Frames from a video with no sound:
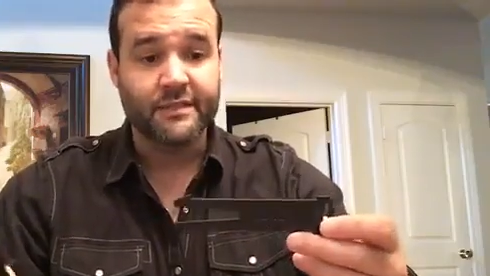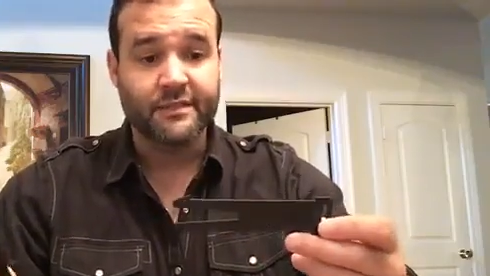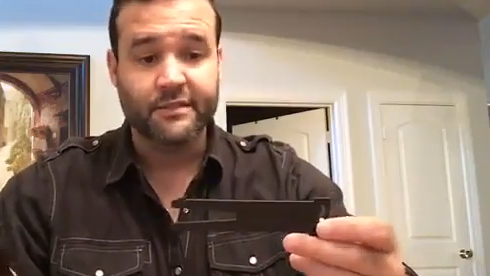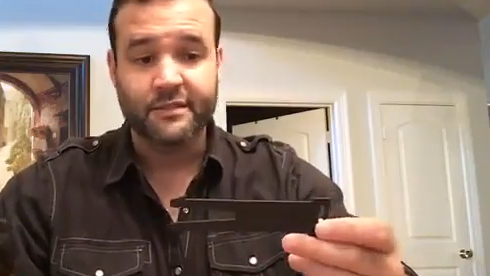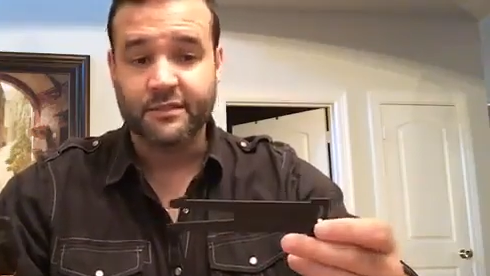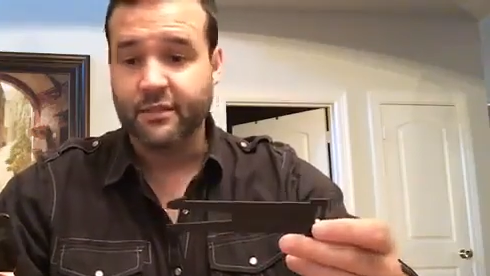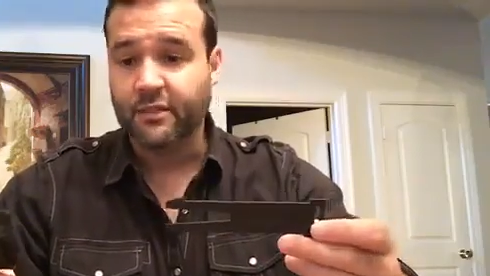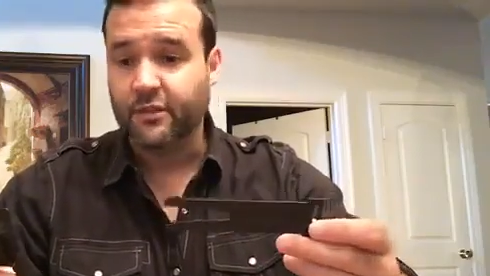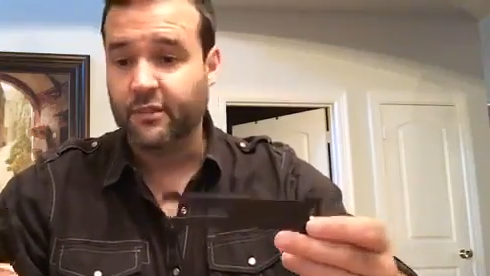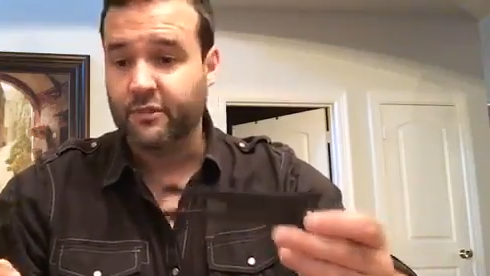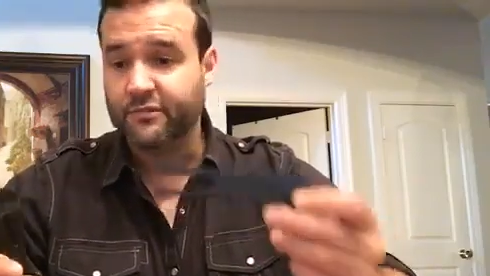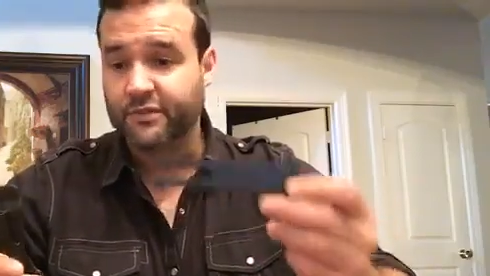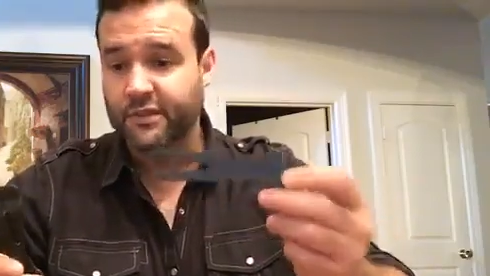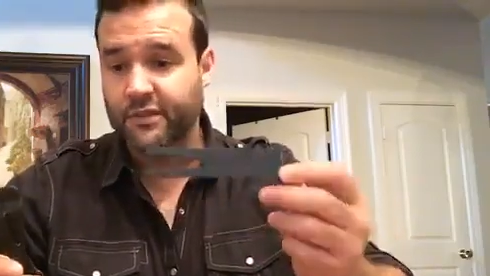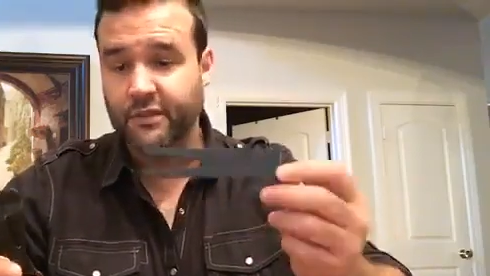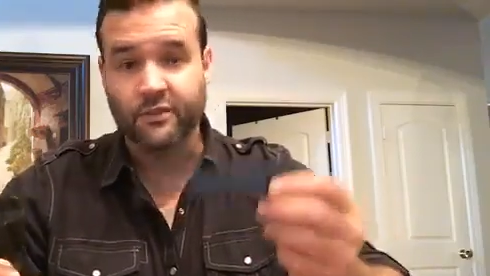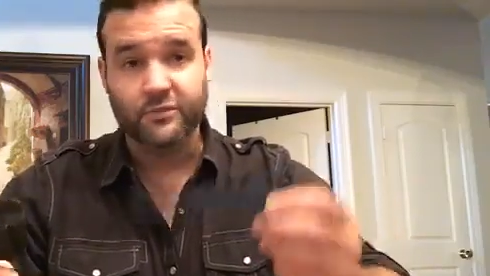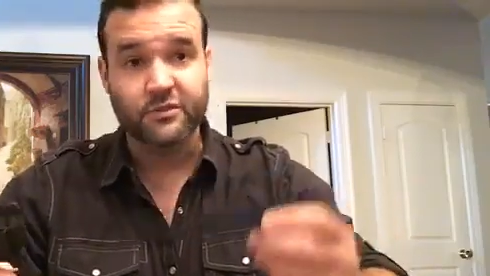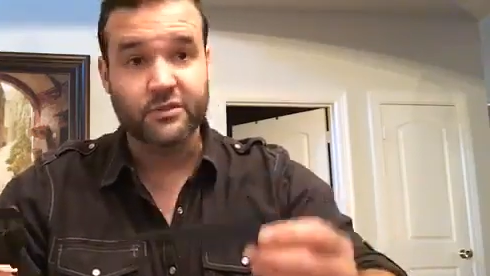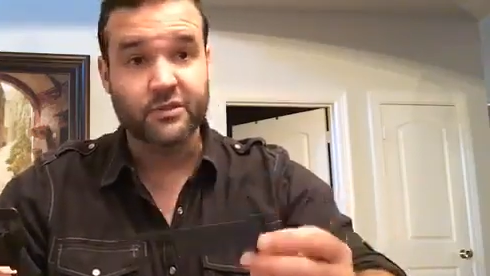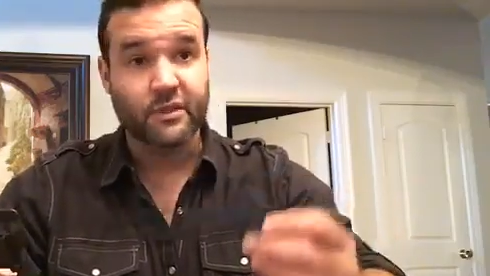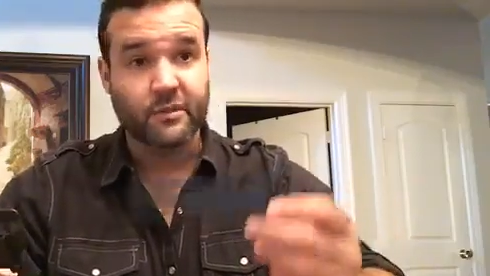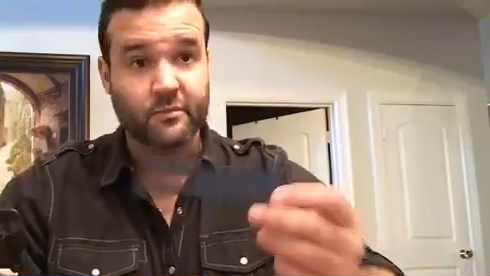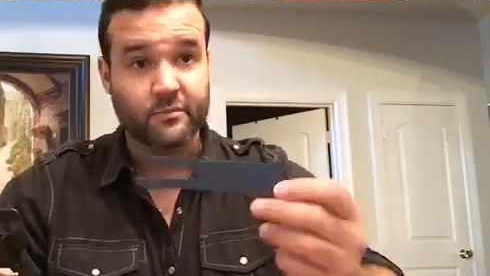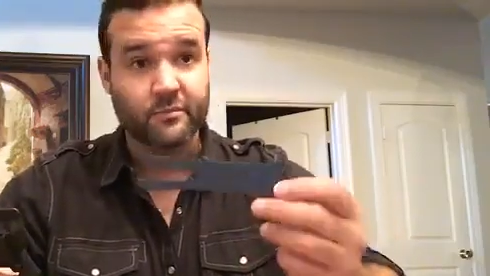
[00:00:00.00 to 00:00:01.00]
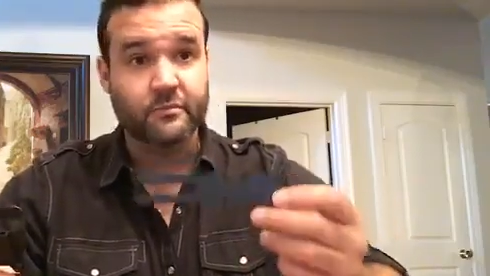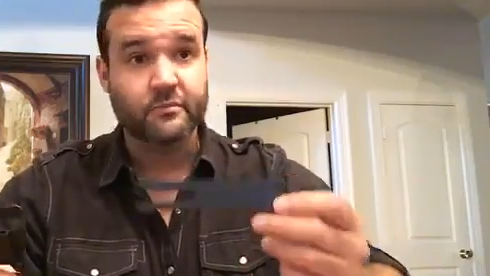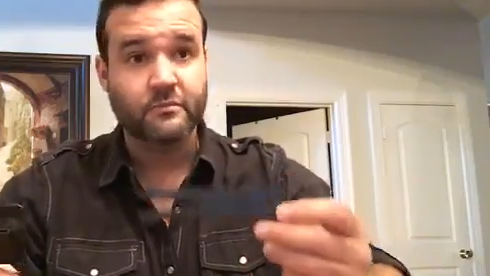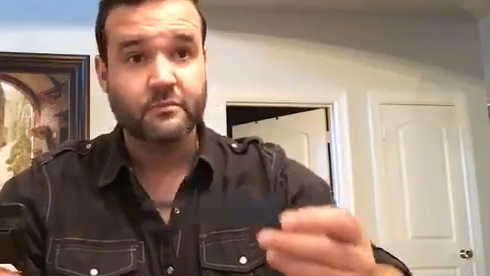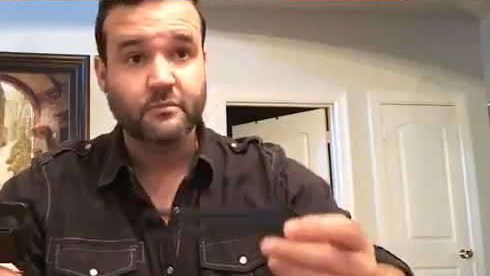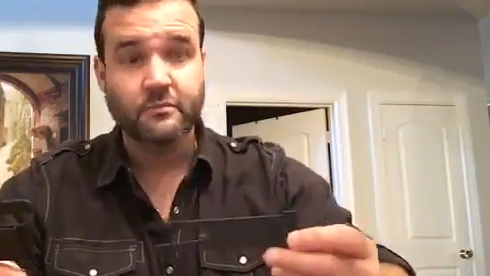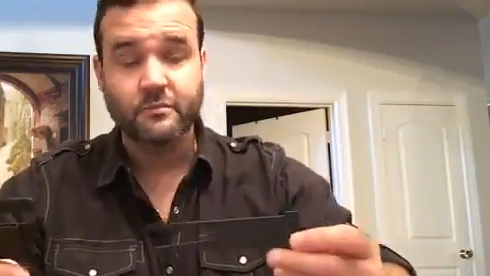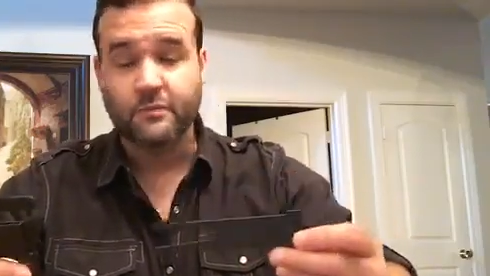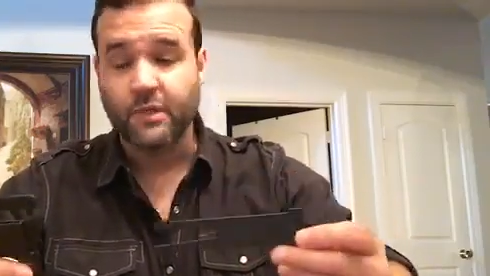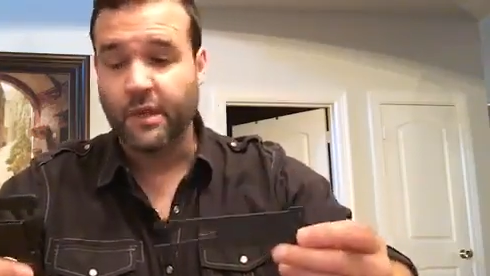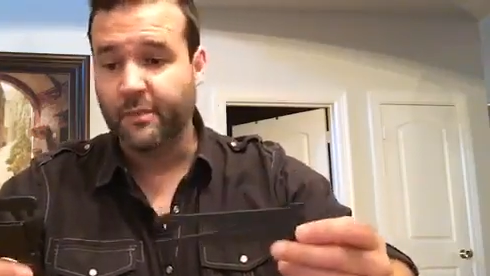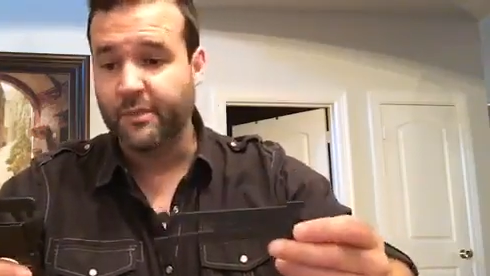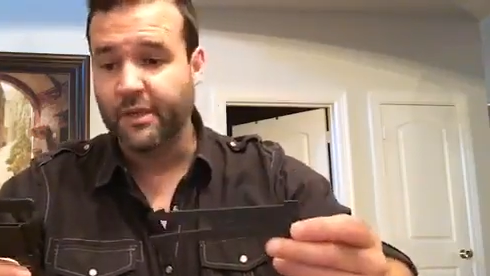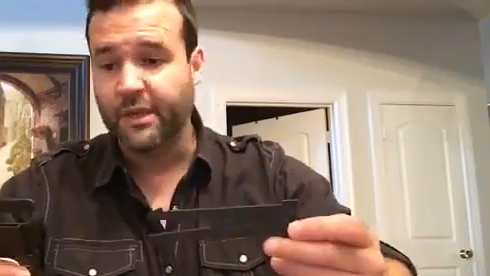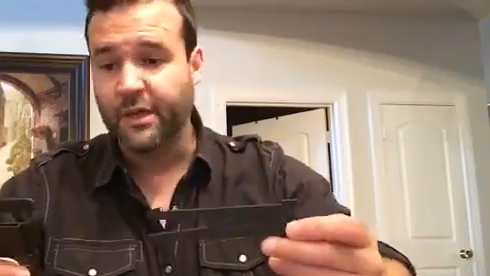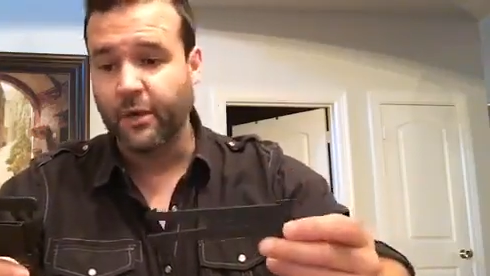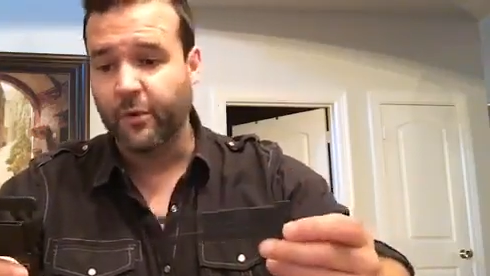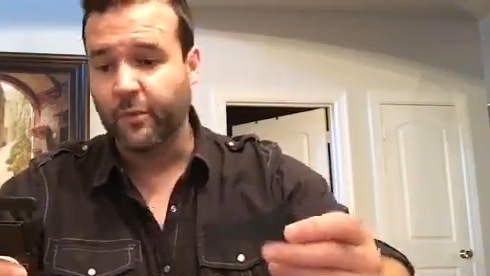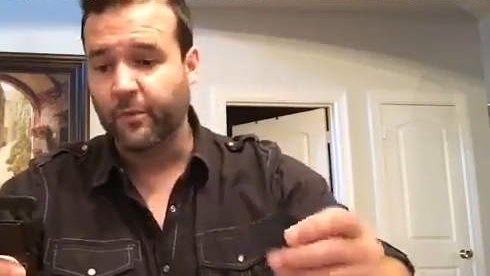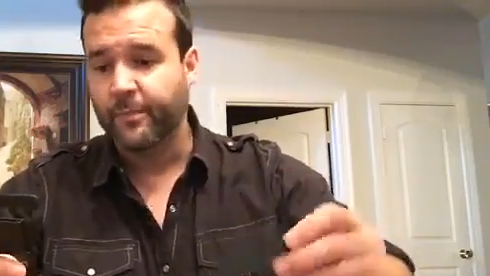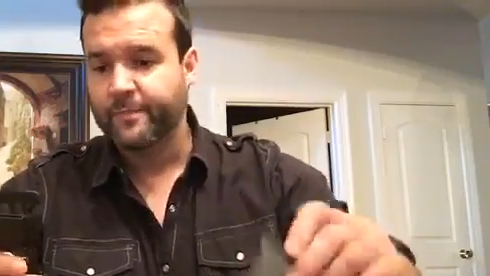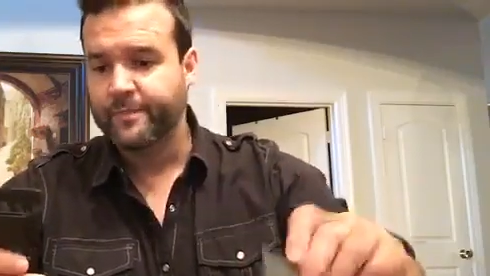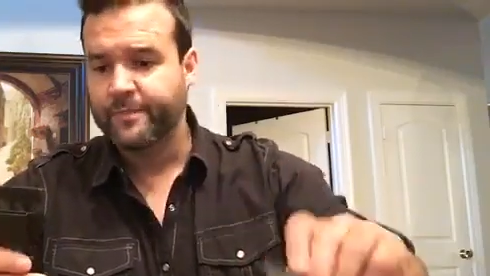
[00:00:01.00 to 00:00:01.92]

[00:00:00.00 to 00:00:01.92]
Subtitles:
So if you know something, let me know.